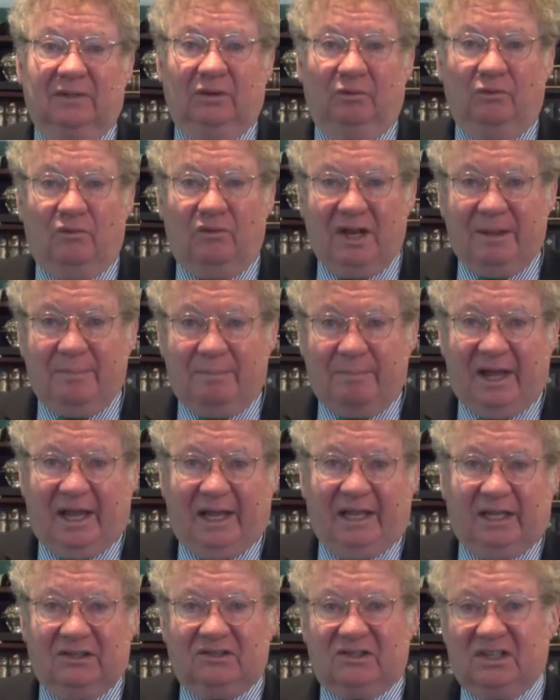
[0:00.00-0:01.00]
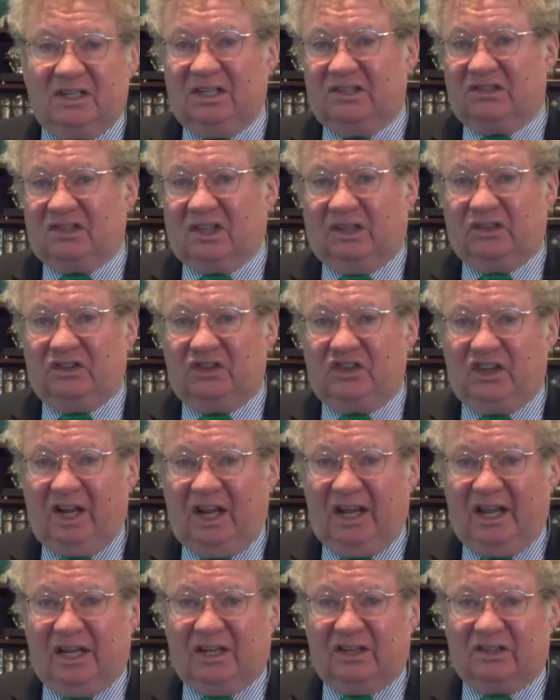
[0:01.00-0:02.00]
remains and it's
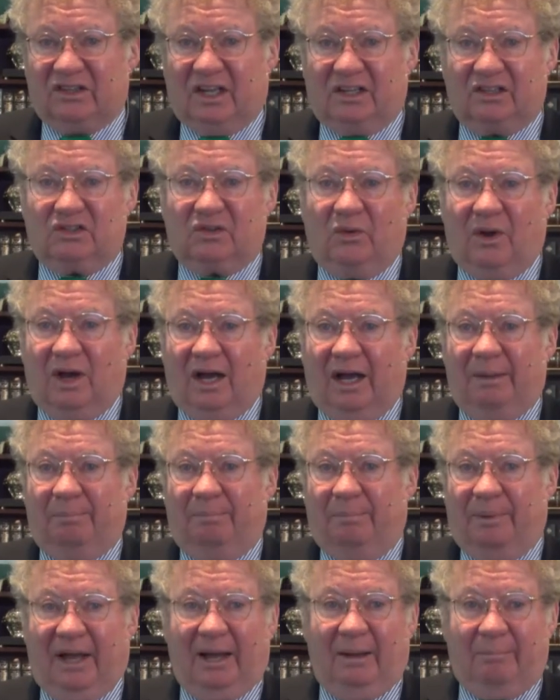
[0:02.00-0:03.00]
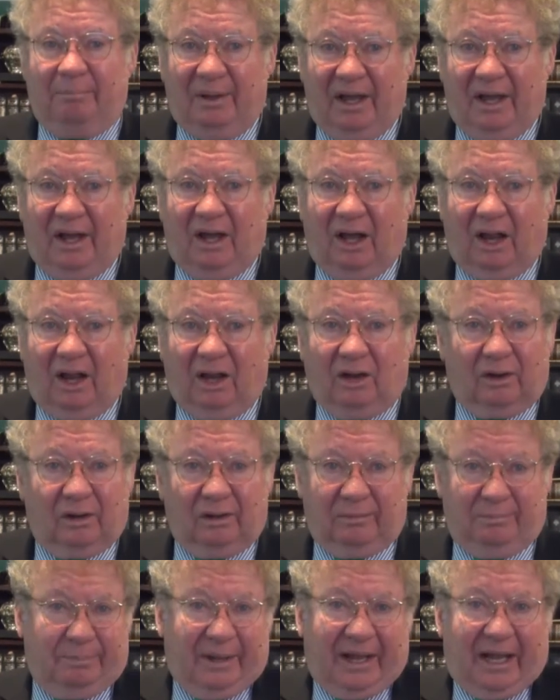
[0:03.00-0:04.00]
unchanged. That's why Babel
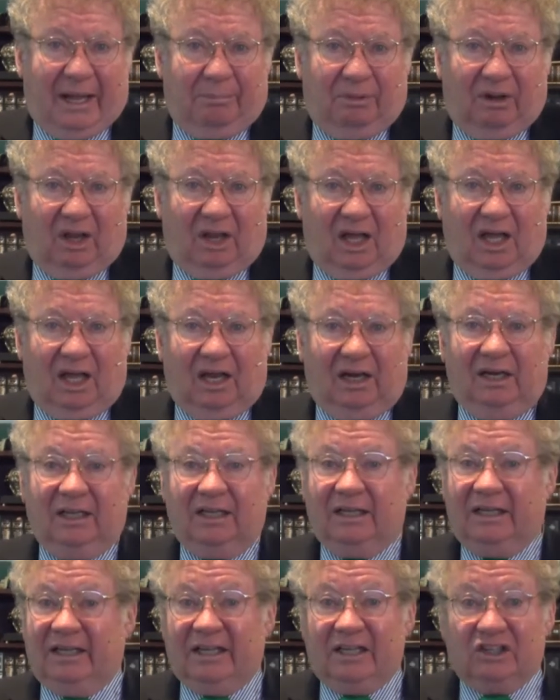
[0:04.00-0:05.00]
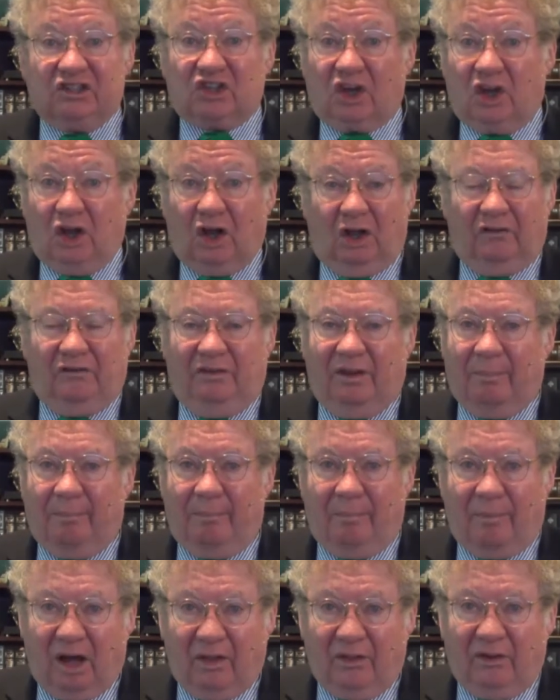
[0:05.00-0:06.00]
or Babylon is called the
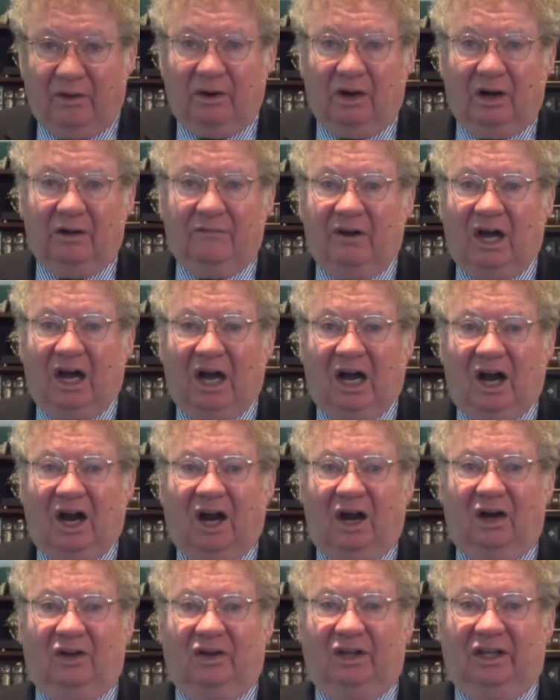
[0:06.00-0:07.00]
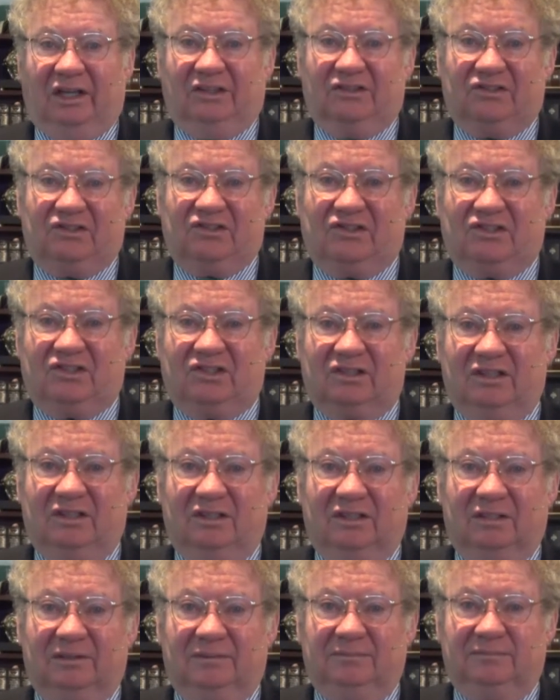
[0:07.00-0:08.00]
mother of harlots
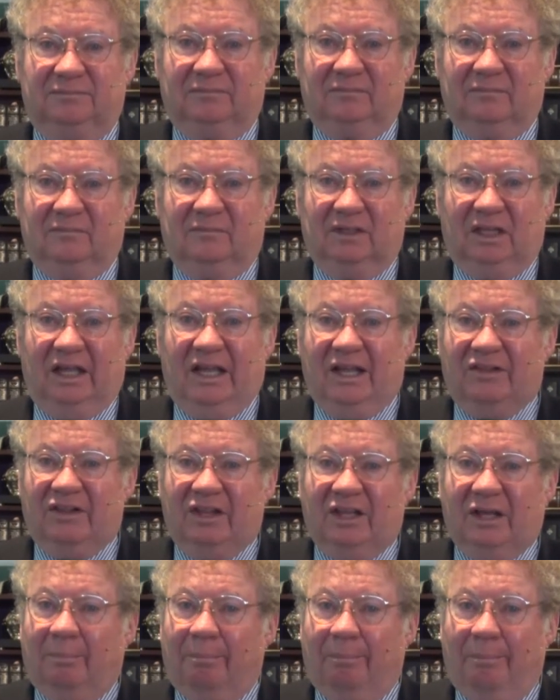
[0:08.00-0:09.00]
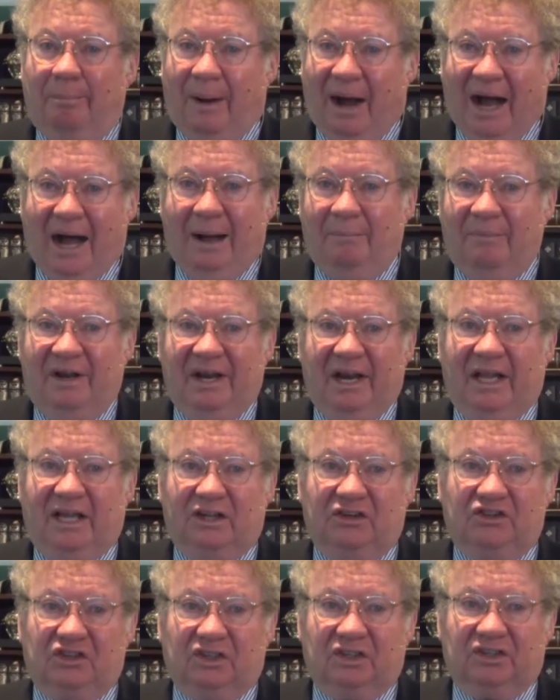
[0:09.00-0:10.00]
in the
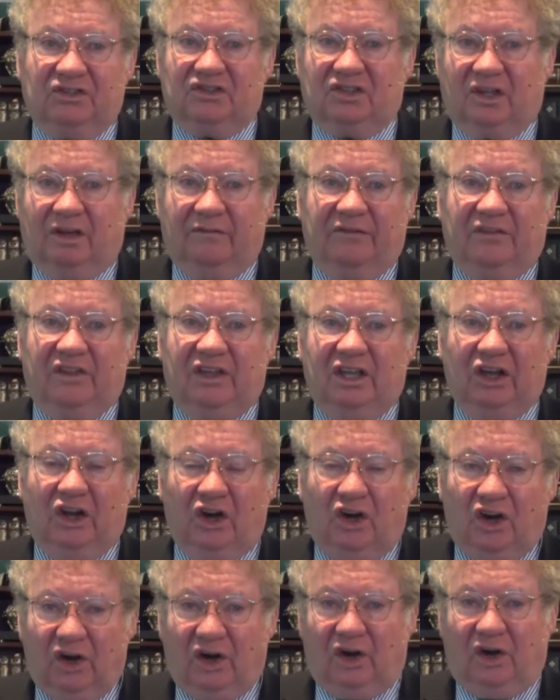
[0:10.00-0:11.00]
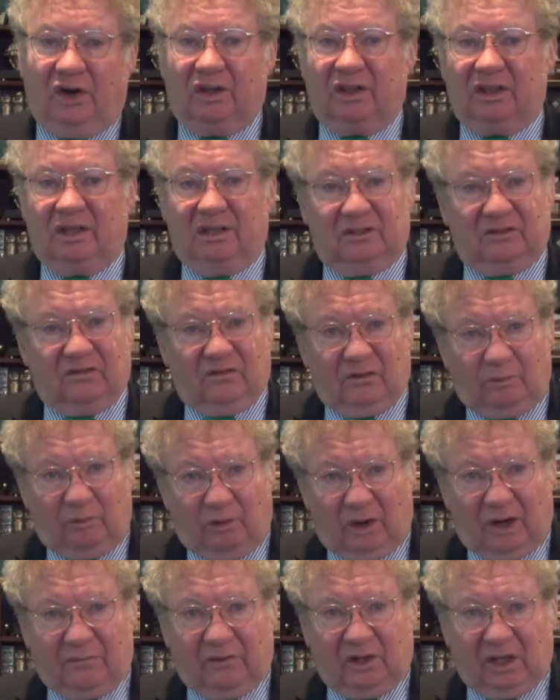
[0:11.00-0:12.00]
abominations of the earth. That's from
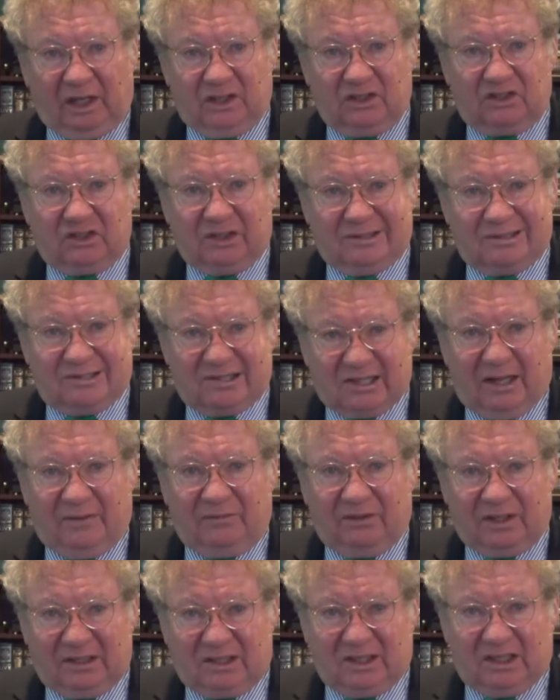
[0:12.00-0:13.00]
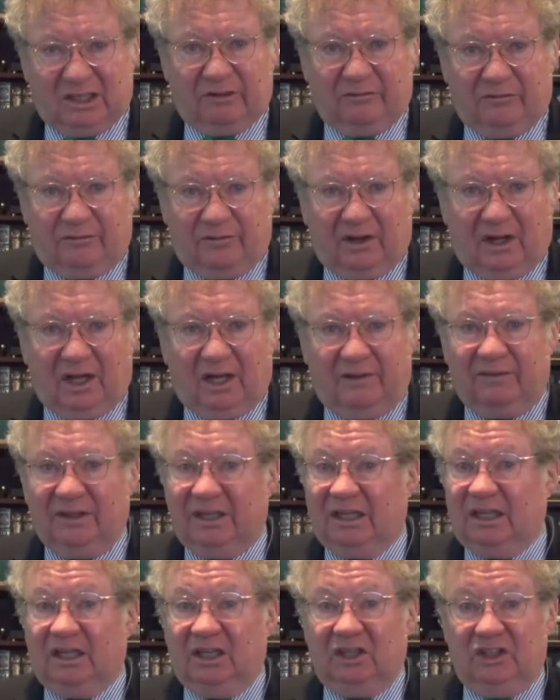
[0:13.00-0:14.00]
Revelation 17:5.
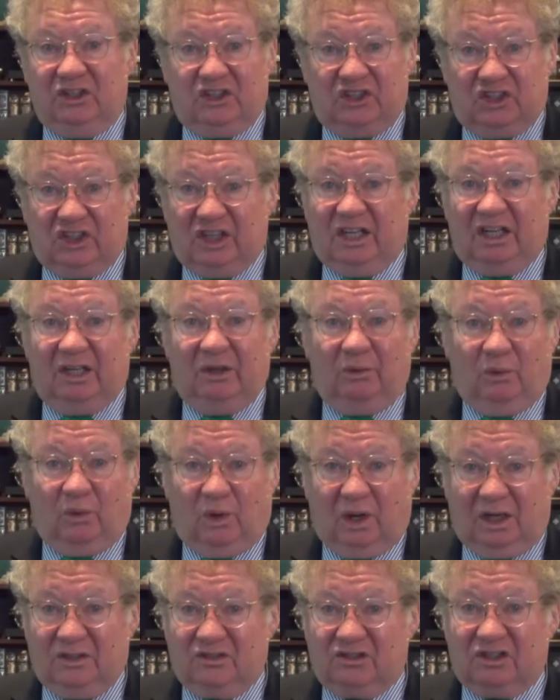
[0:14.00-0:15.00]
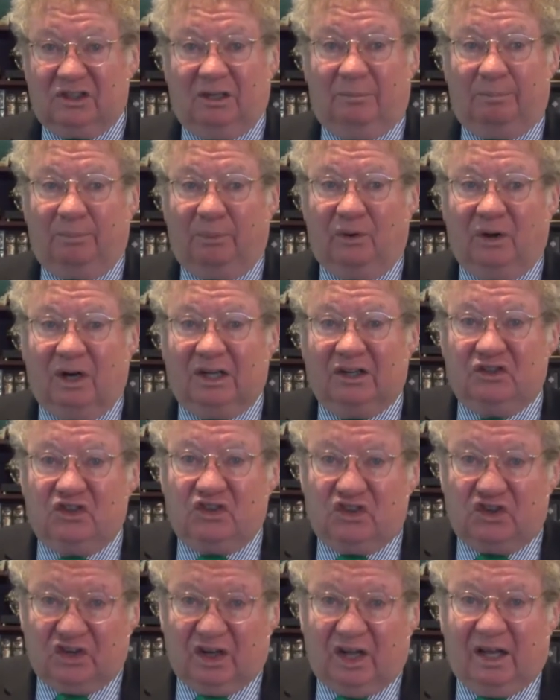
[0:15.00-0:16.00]
She was the
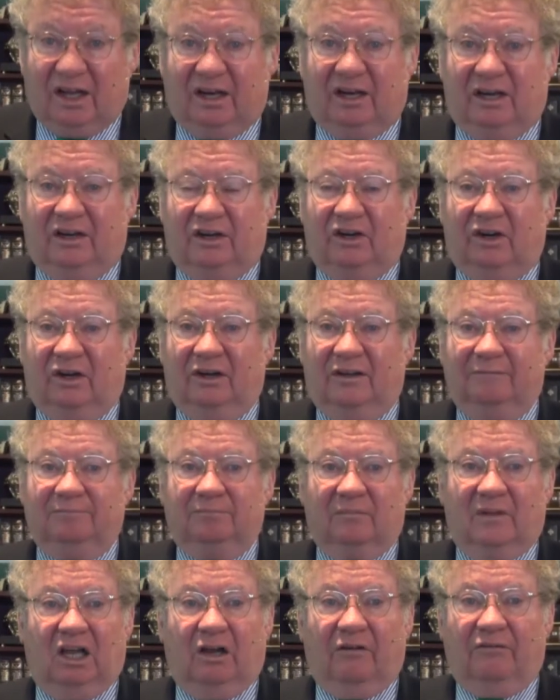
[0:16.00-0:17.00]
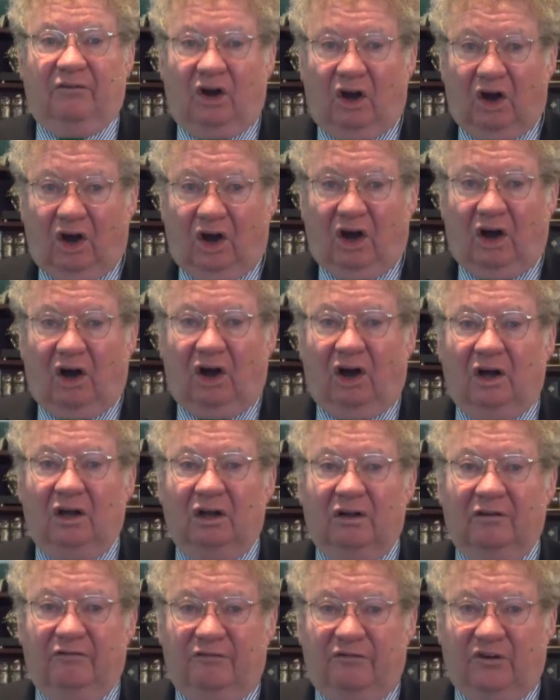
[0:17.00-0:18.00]
progenitor of all
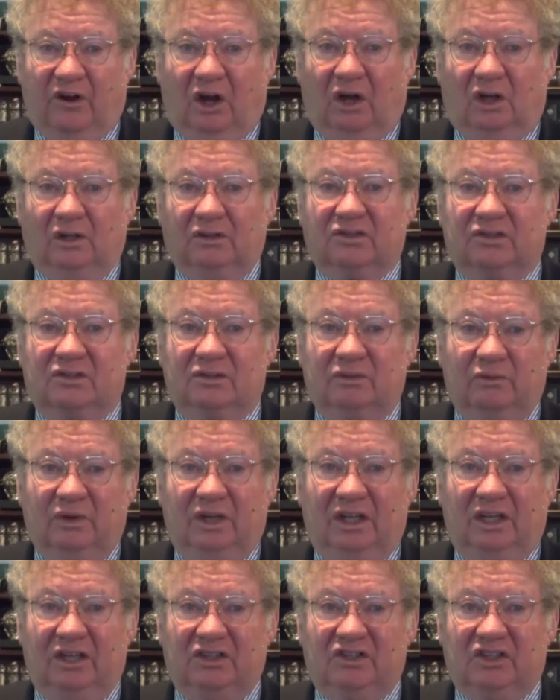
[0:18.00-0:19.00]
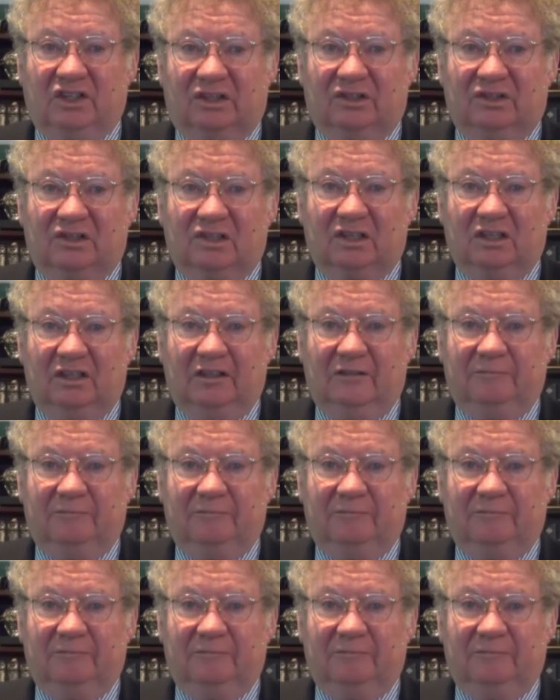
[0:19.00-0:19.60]
false religions.